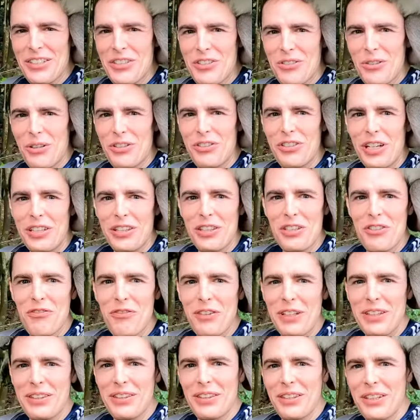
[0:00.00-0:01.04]
So I tried to
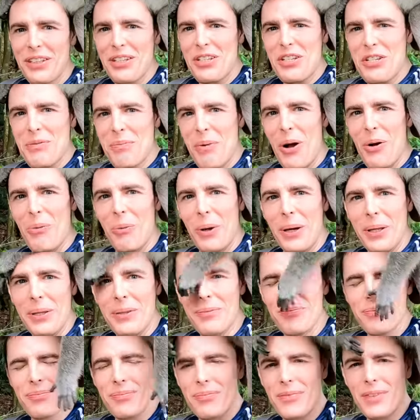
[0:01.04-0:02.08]
feed the small
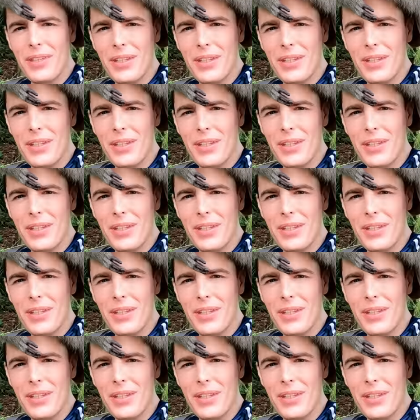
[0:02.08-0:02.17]
one.